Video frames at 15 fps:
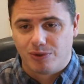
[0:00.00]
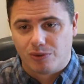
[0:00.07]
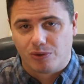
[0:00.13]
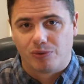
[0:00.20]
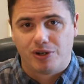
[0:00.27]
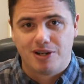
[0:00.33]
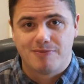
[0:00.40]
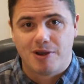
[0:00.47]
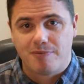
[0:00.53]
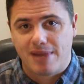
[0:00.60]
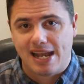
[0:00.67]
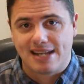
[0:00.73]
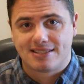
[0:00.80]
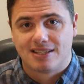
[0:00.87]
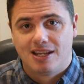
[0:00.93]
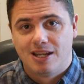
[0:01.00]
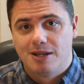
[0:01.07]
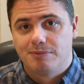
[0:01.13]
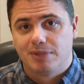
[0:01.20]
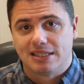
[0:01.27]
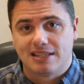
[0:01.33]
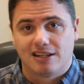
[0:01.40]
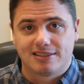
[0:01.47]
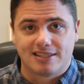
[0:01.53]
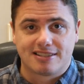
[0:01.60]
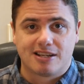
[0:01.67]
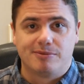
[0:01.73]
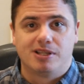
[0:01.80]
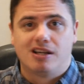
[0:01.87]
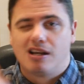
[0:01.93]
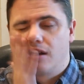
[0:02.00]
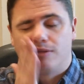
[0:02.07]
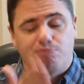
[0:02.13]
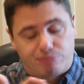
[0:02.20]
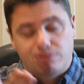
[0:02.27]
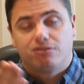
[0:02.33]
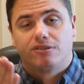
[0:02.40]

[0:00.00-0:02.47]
We weren't worried about masks, but Delta has come along and